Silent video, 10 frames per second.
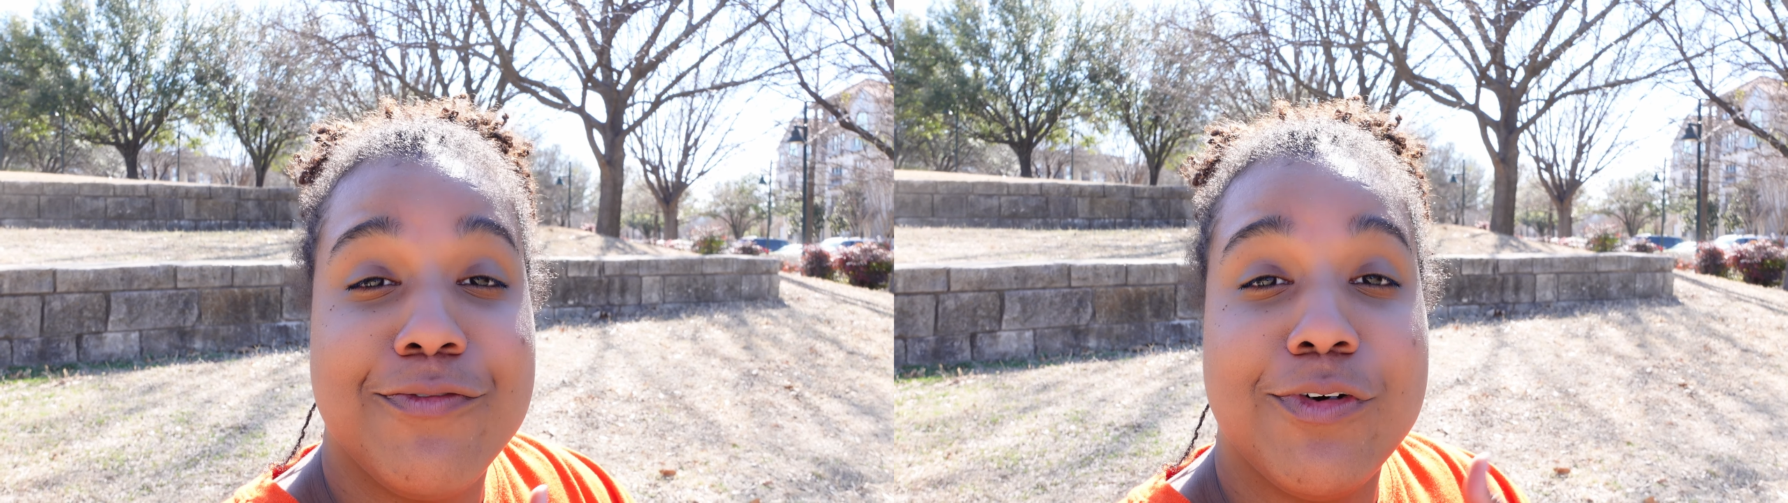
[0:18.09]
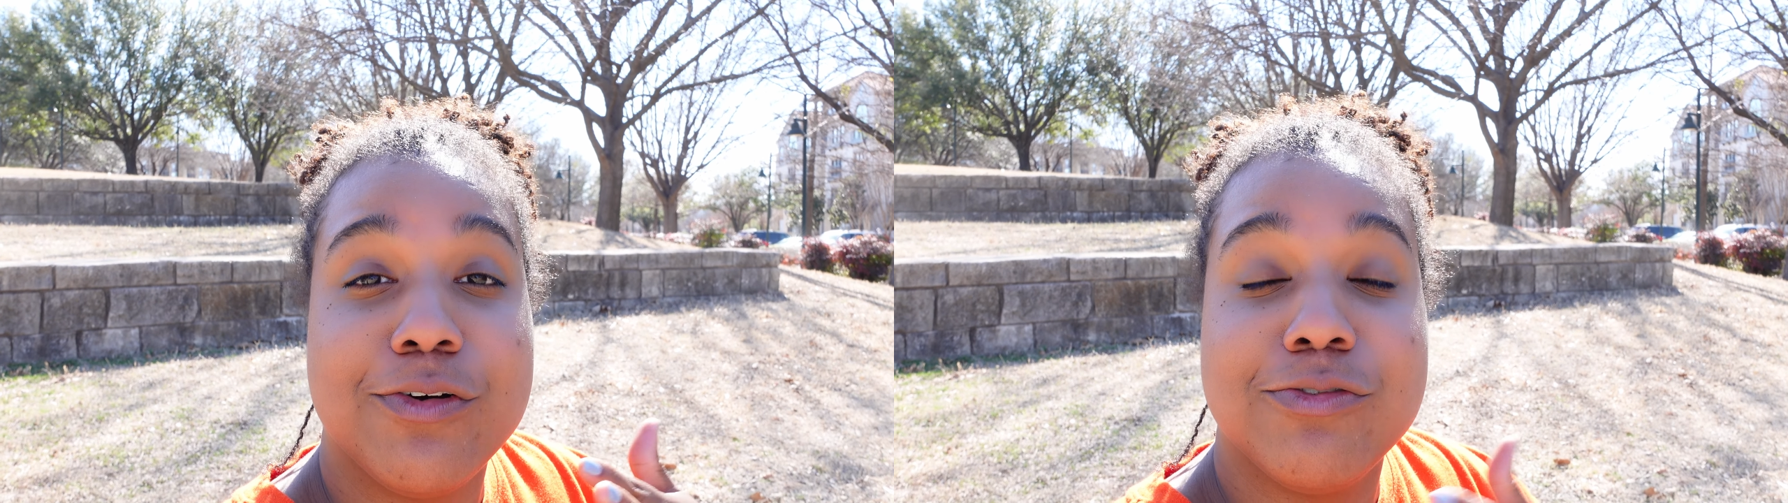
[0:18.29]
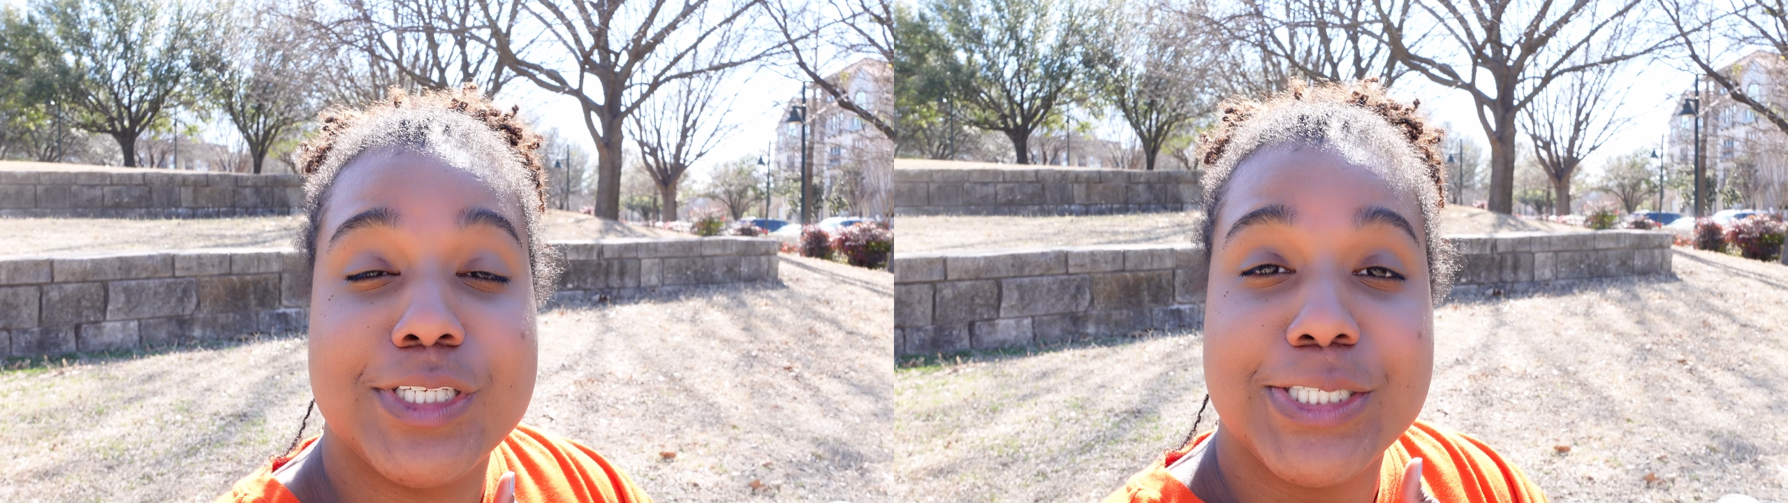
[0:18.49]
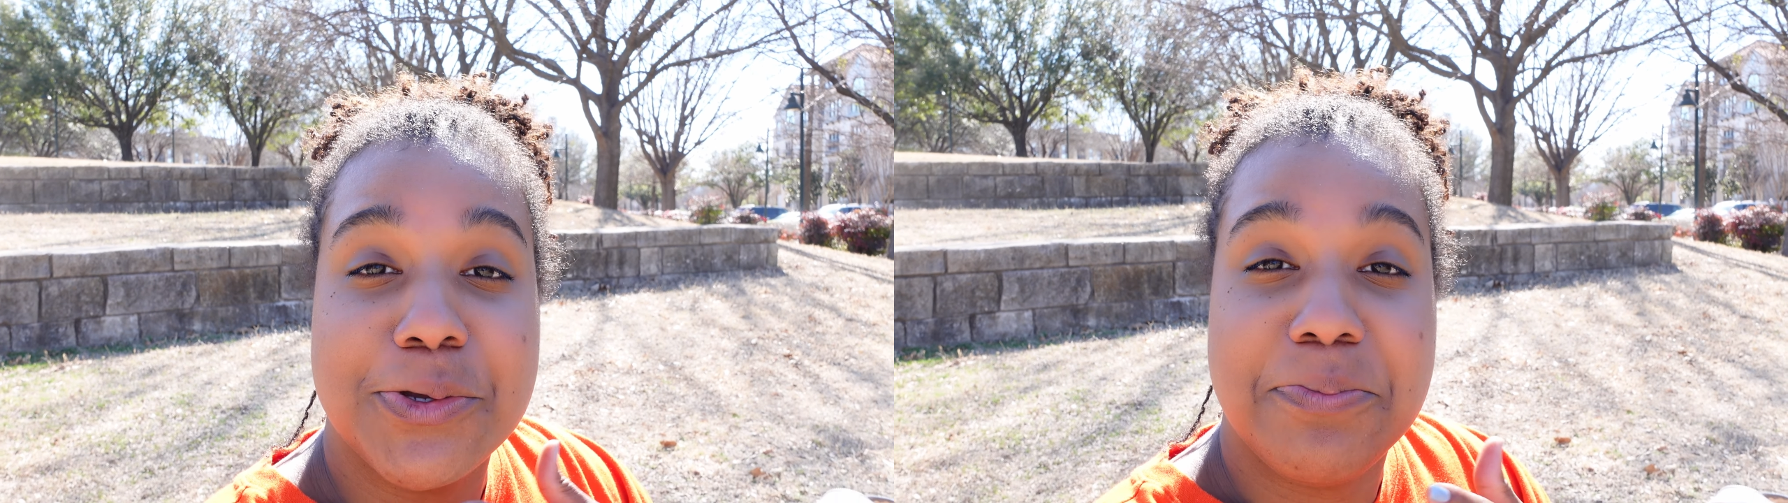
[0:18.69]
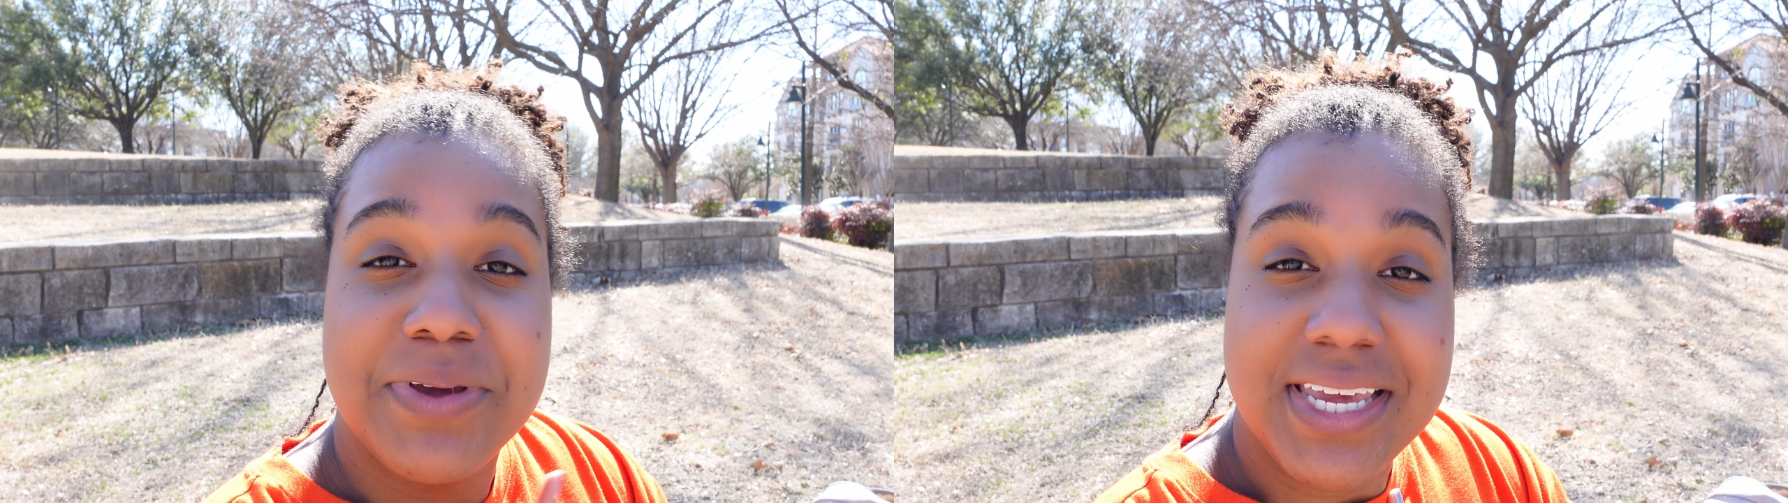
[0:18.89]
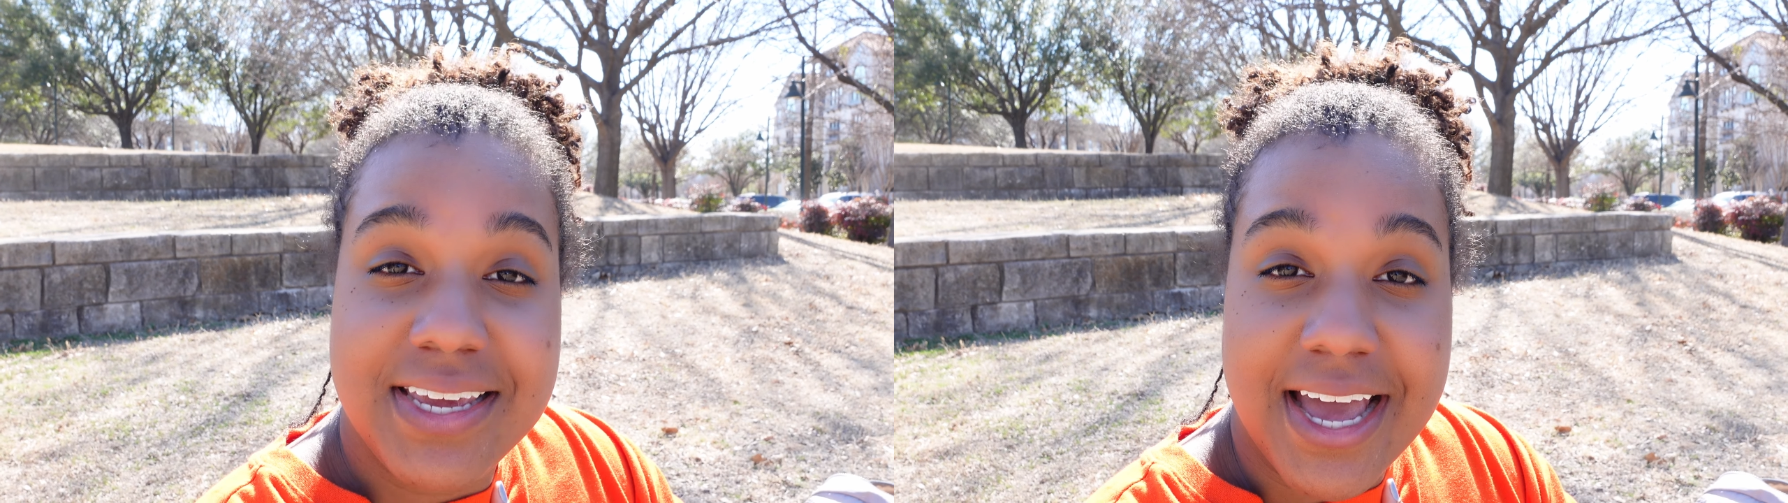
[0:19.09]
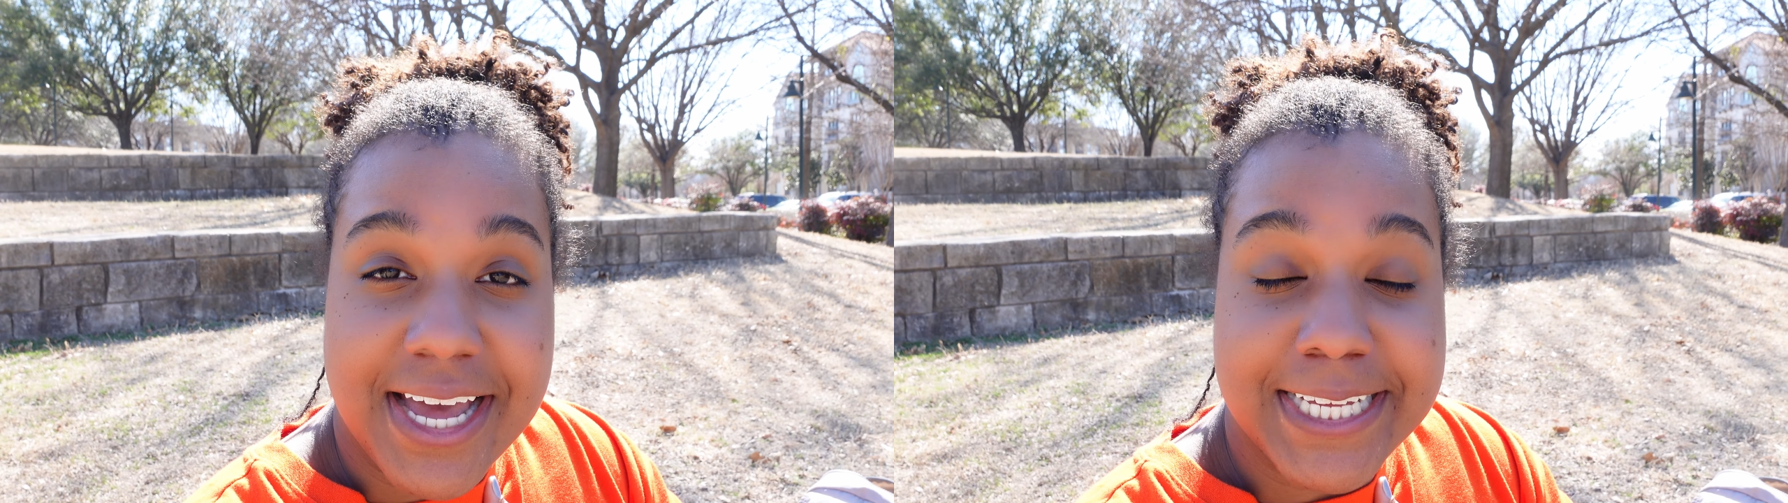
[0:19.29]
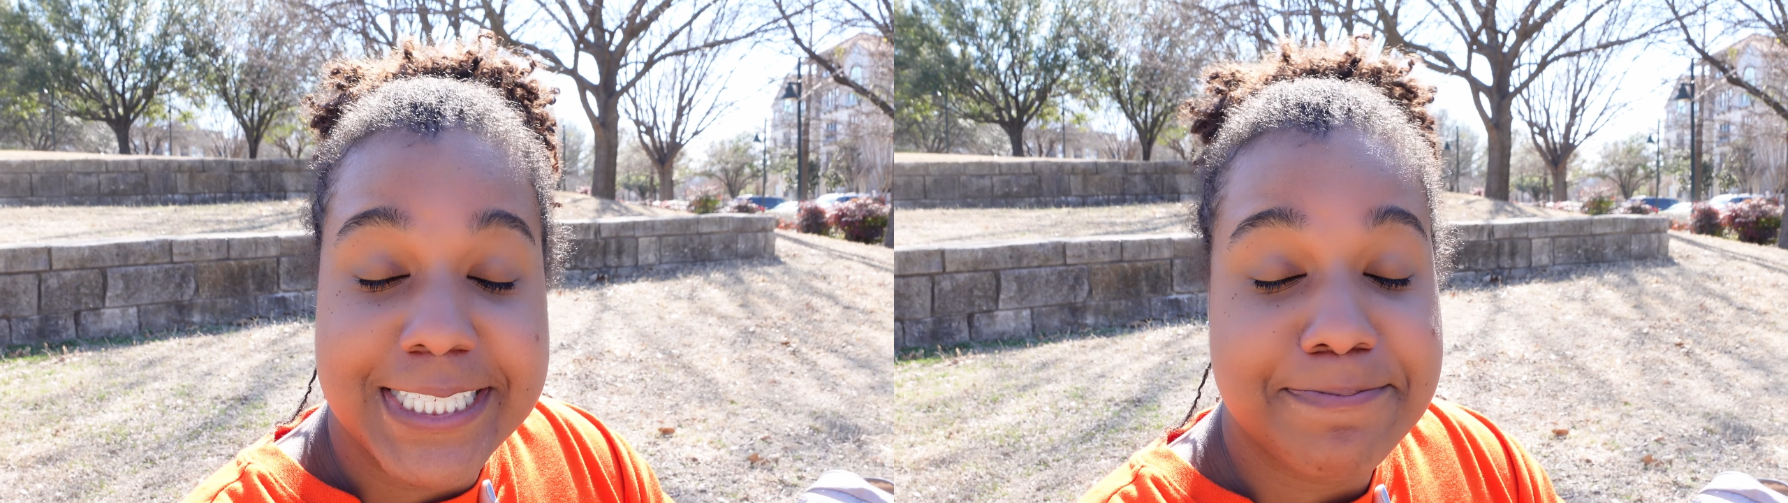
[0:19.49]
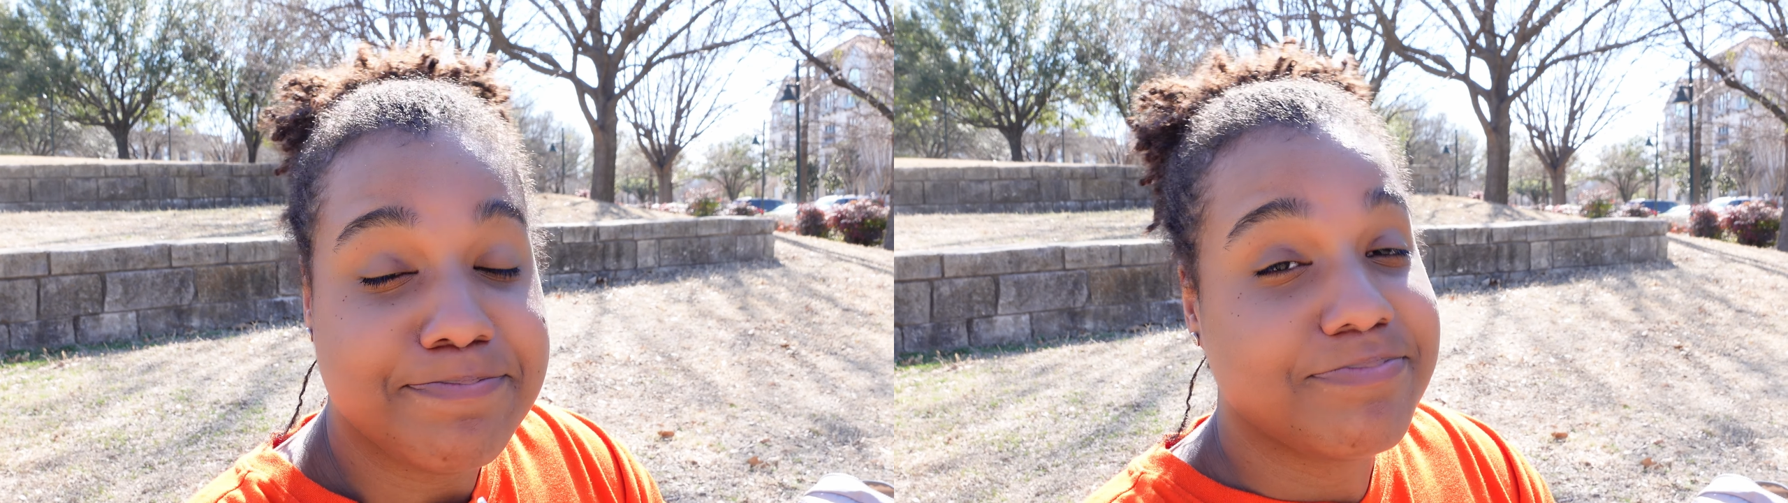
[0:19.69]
for Crystal P, guys.